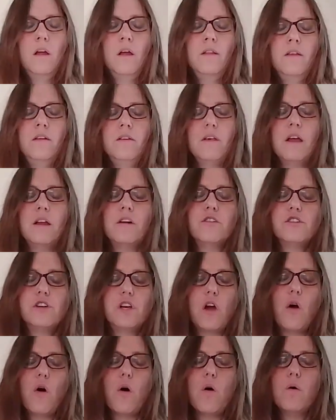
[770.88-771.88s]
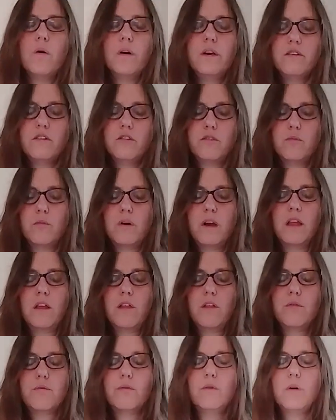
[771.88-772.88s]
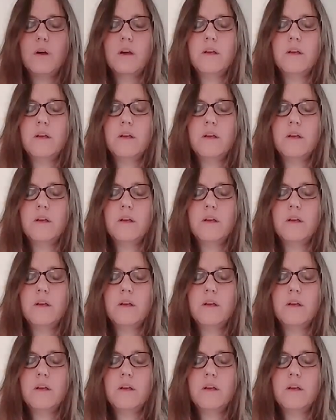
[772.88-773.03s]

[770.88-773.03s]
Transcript: This energy always is running through